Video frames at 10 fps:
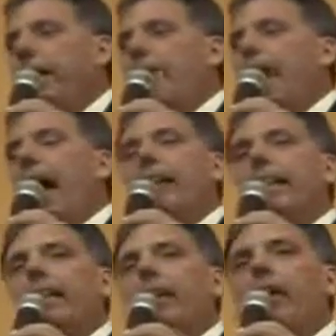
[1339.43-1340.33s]

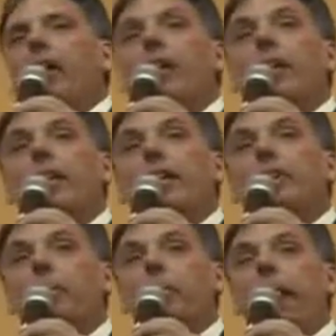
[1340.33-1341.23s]
that are already
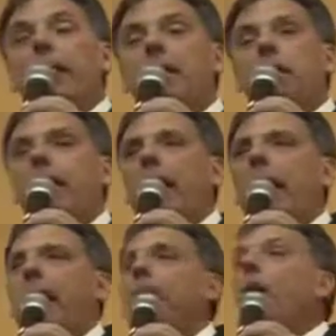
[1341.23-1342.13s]
controlled by
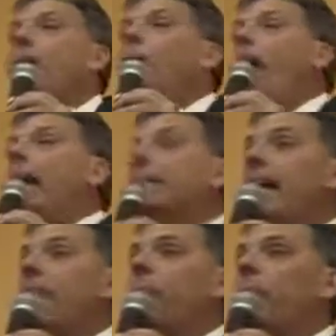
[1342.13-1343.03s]
EPA. Why is
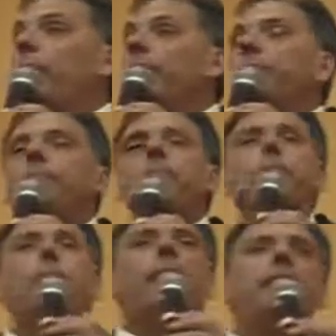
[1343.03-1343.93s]
that important?
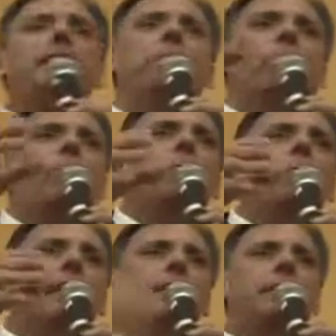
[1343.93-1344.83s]
It's
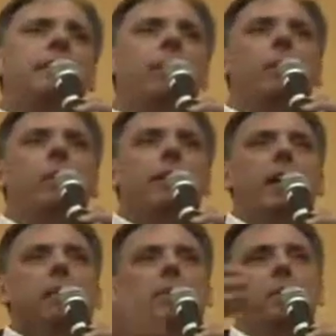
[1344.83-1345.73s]
important because if someone
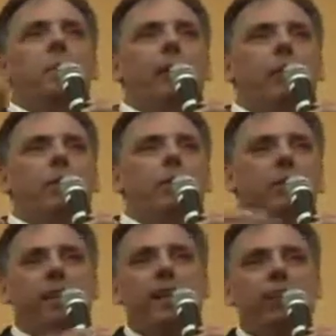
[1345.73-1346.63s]
dumps some
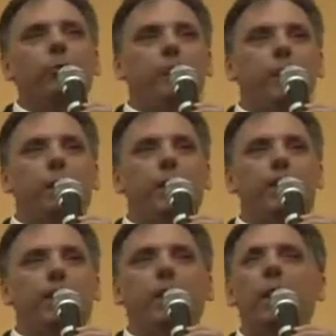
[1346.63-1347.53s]
chemical in those
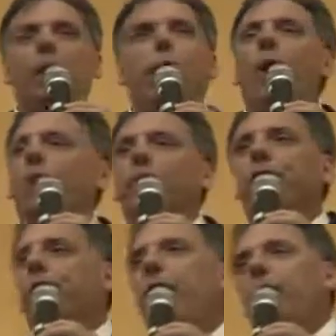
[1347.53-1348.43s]
streams,
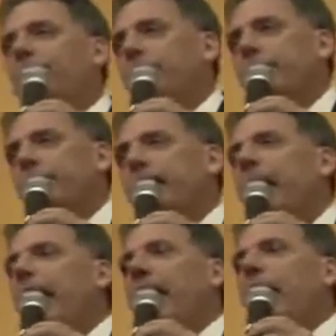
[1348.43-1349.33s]
water flows,
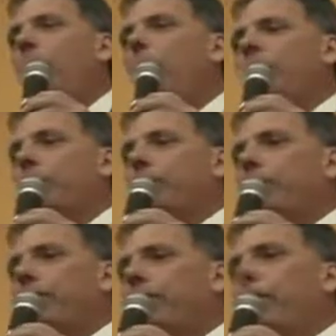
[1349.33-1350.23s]
and that water
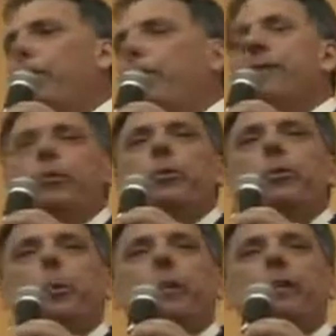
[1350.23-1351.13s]
will flow
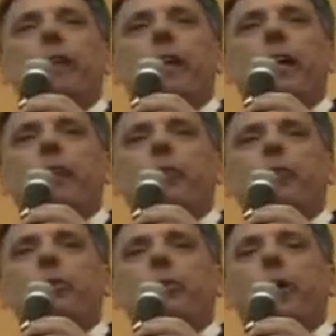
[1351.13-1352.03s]
into one of the
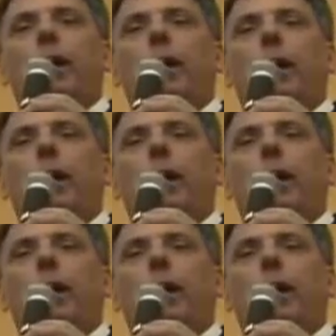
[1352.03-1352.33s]
2